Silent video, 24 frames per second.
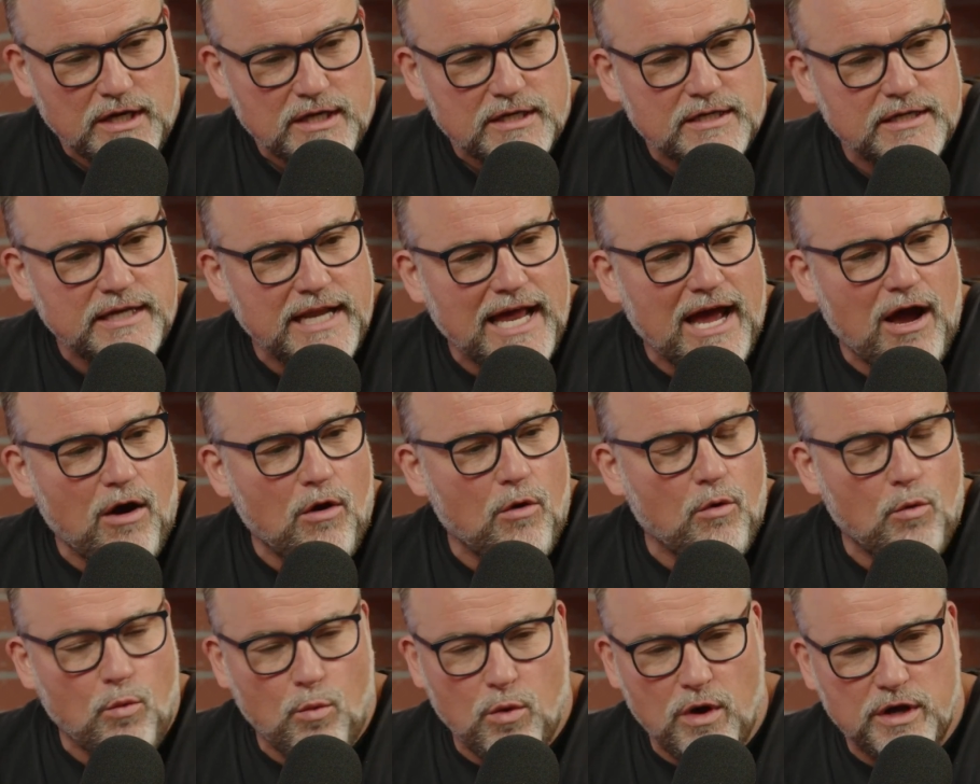
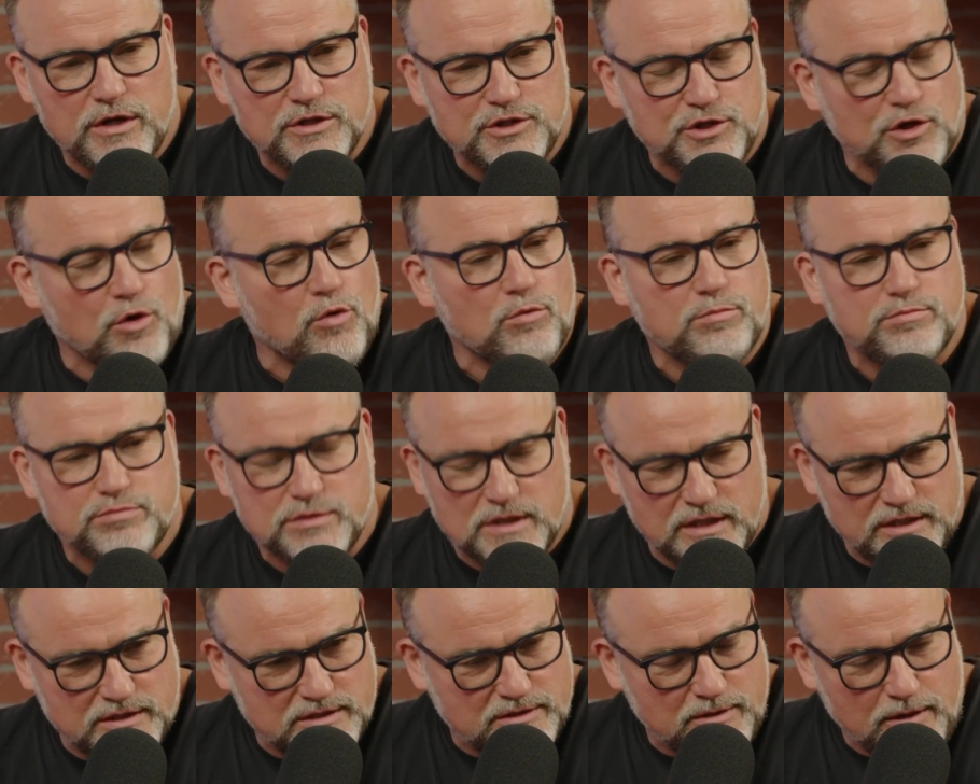Now,
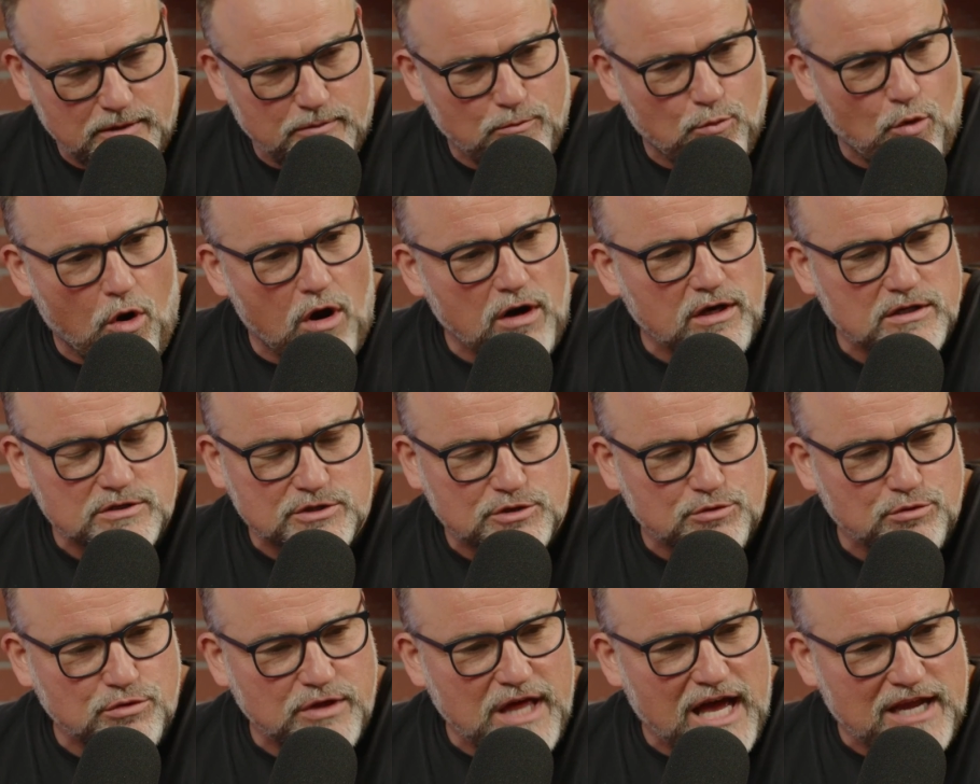walk us
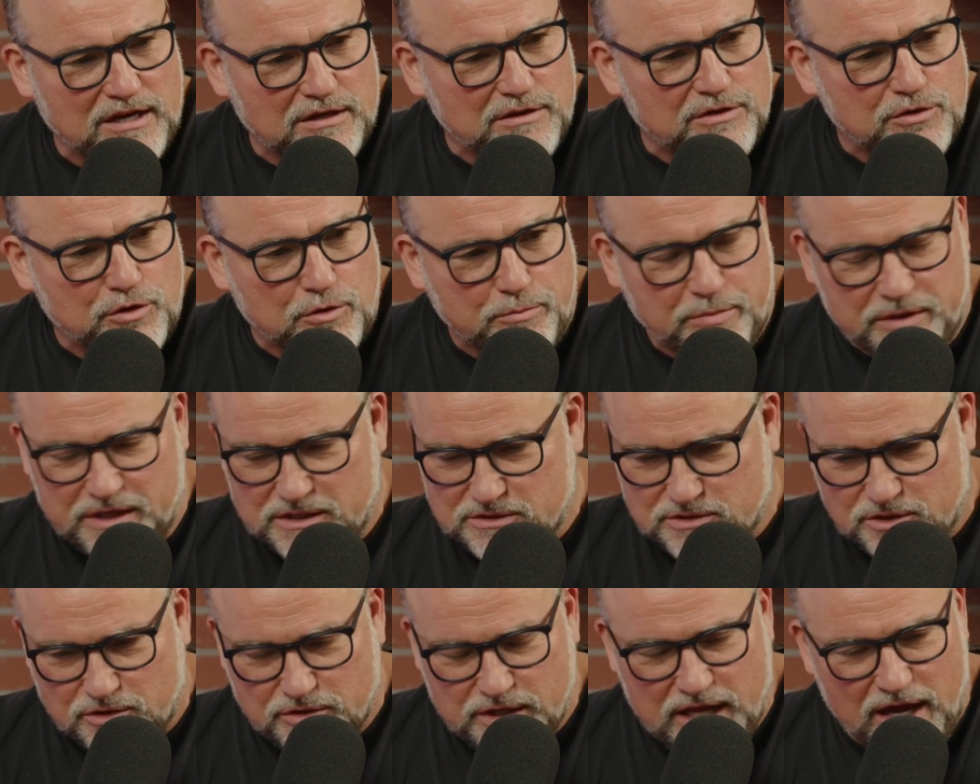through that a little
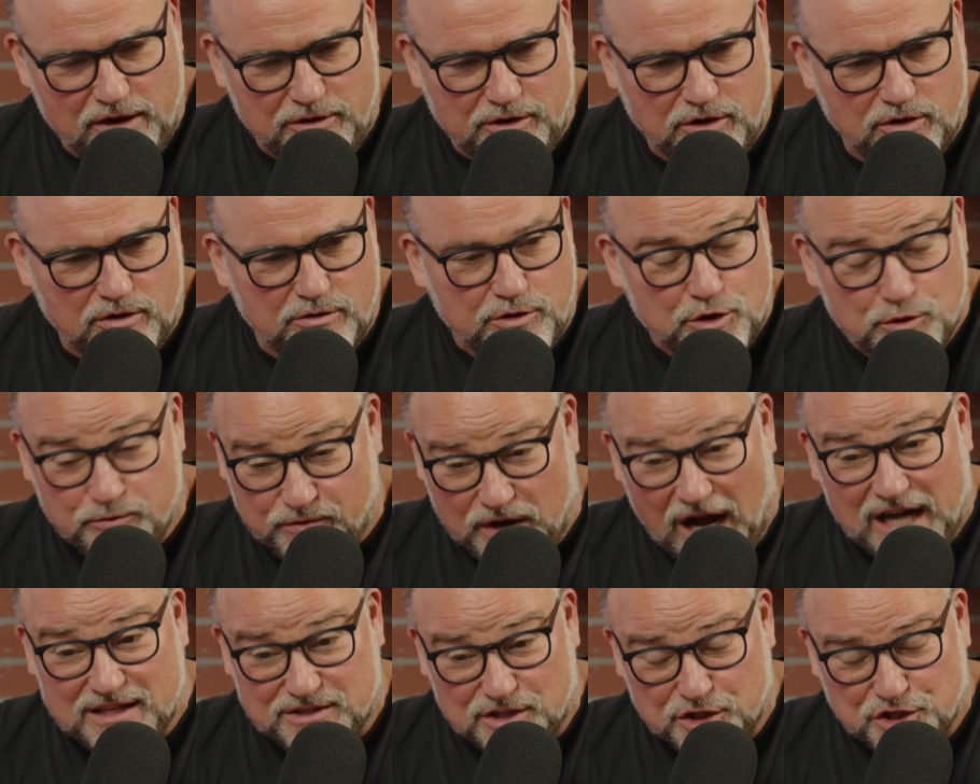bit. So now you've
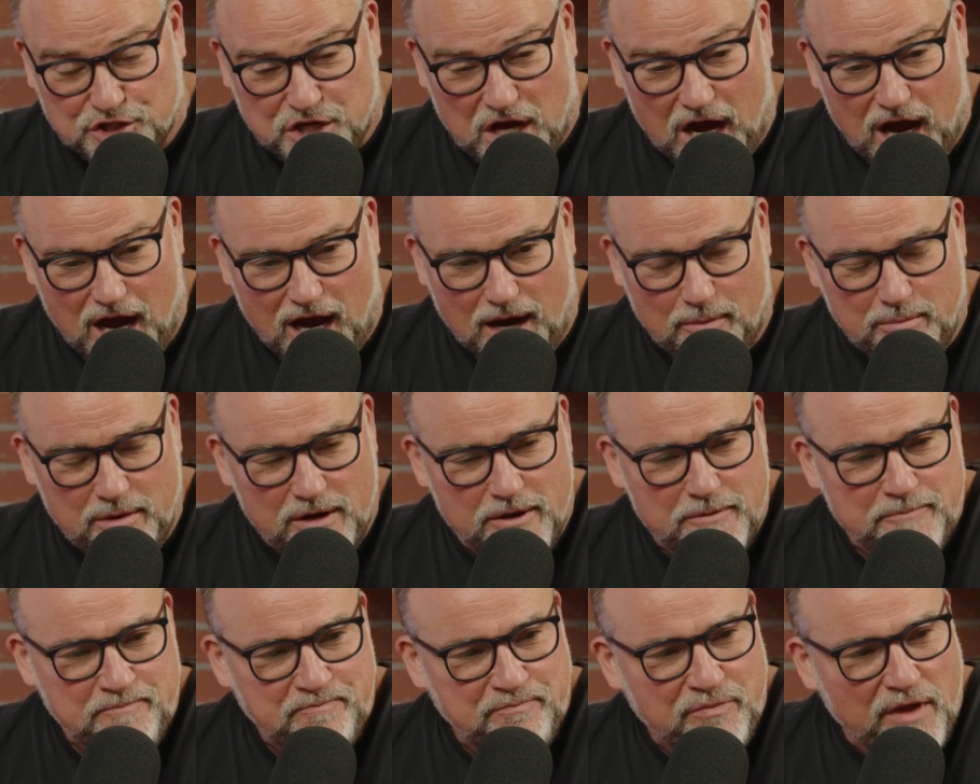got the job
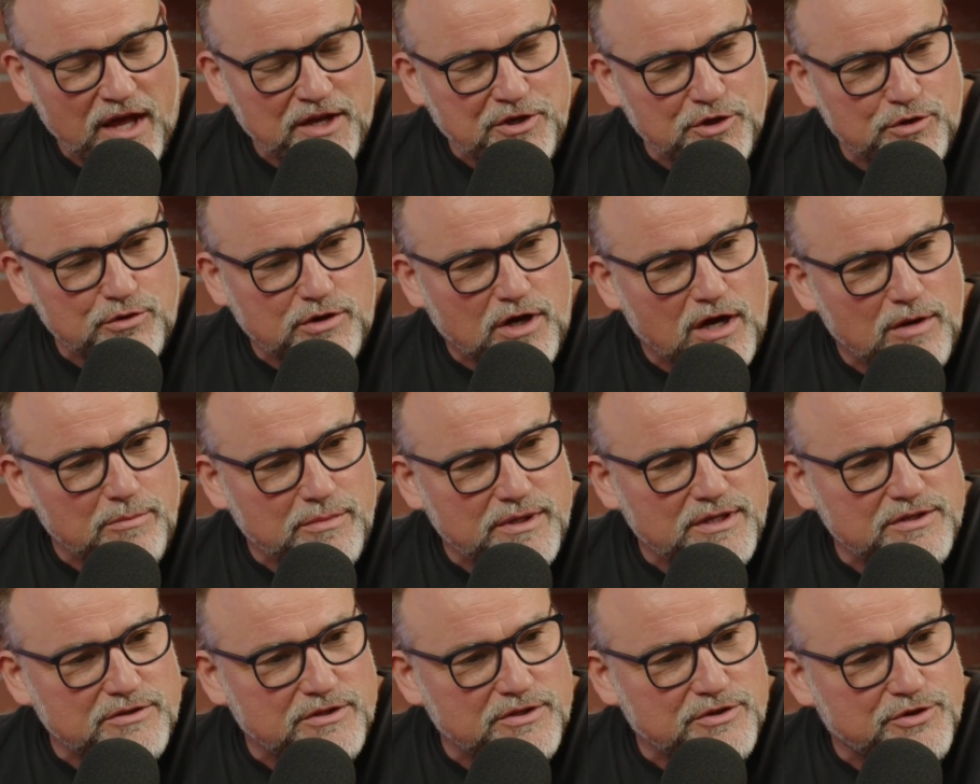and you come
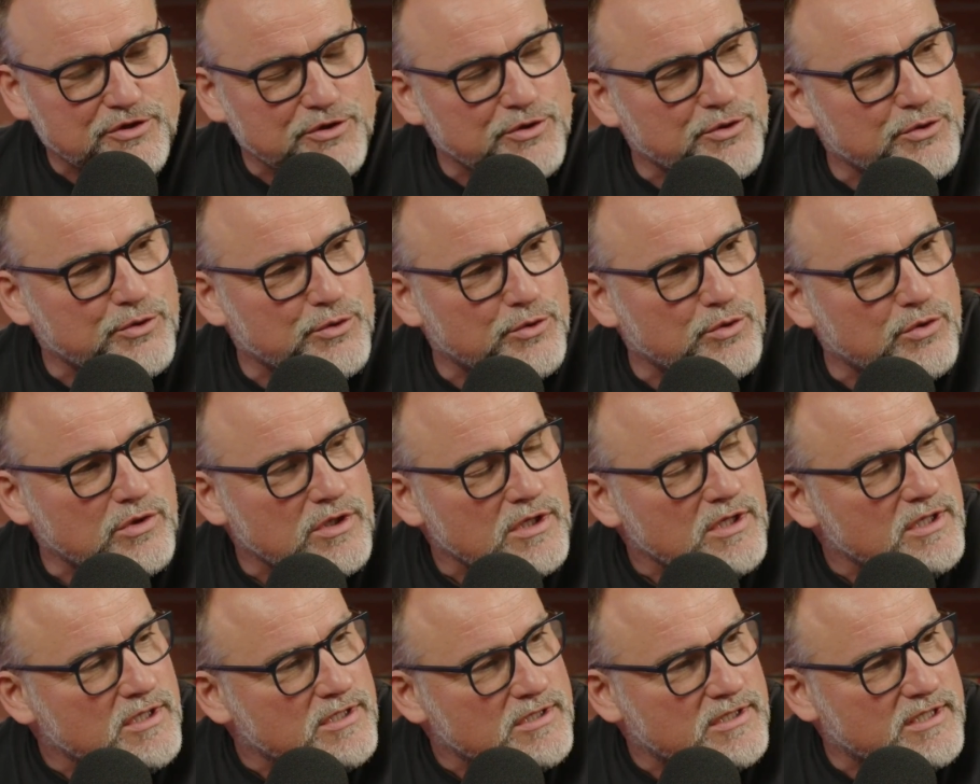in to do
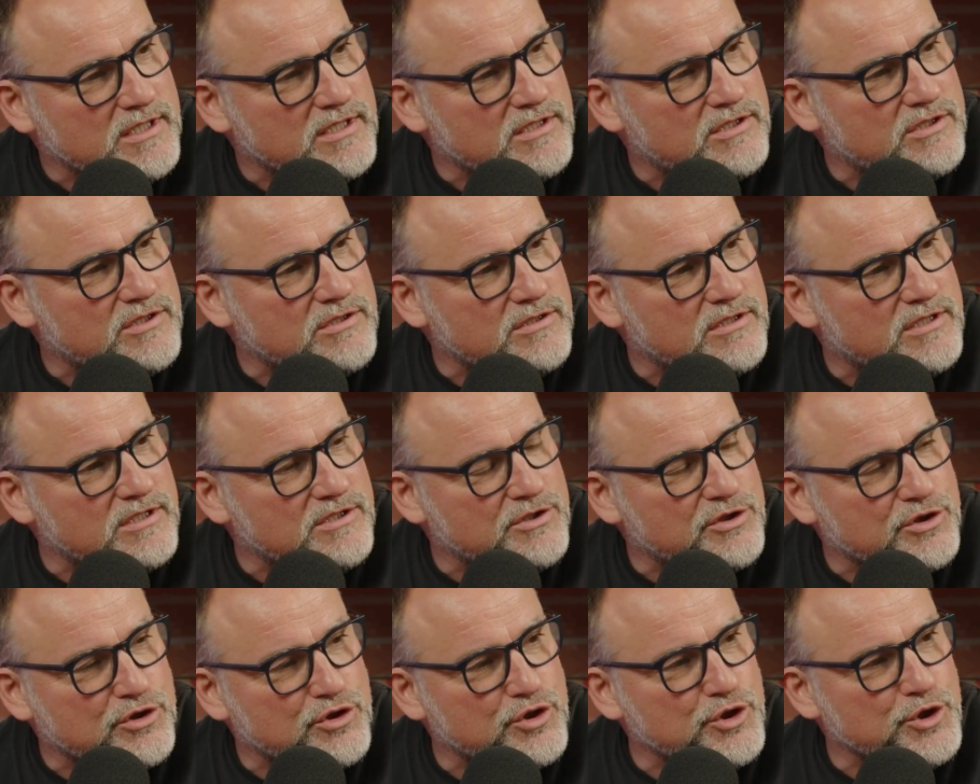
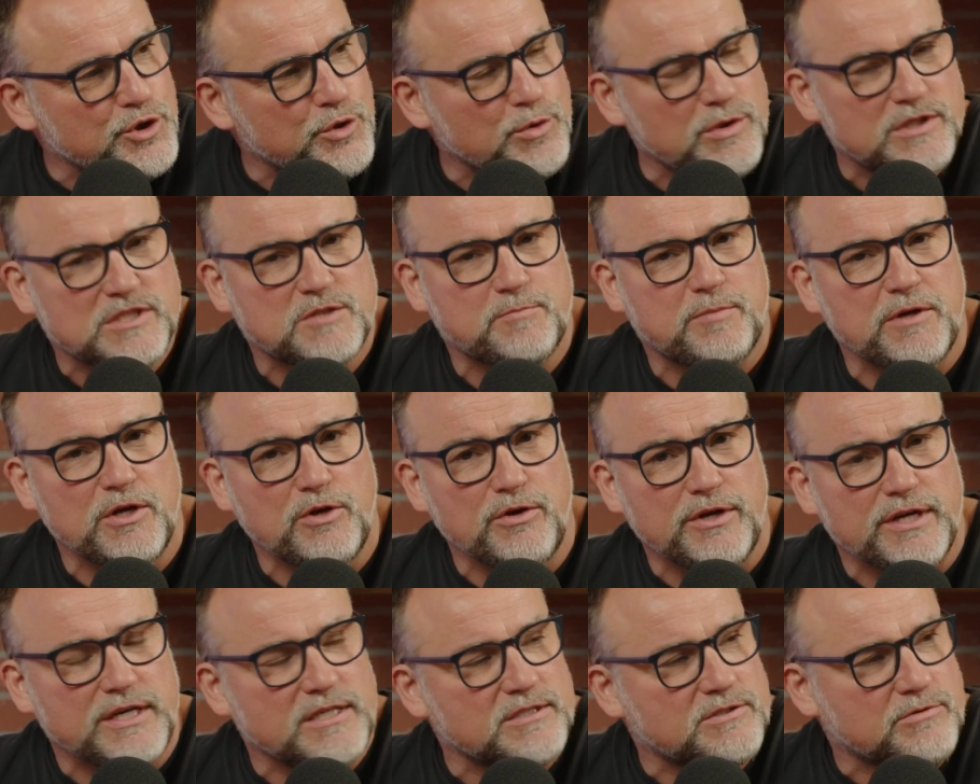this new
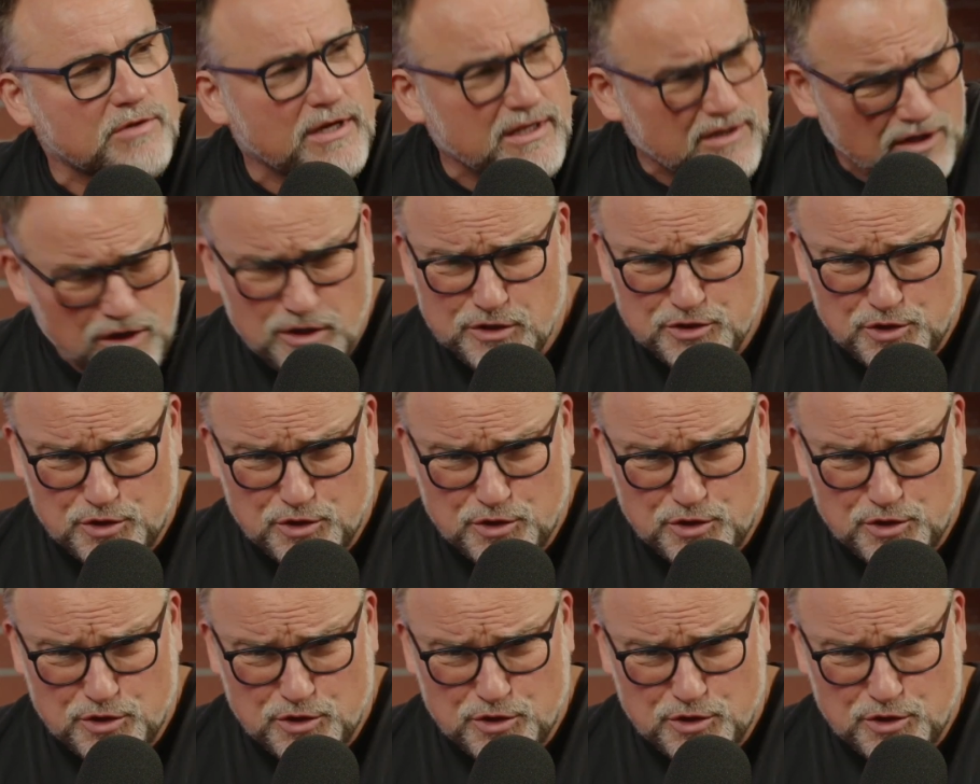experience, right?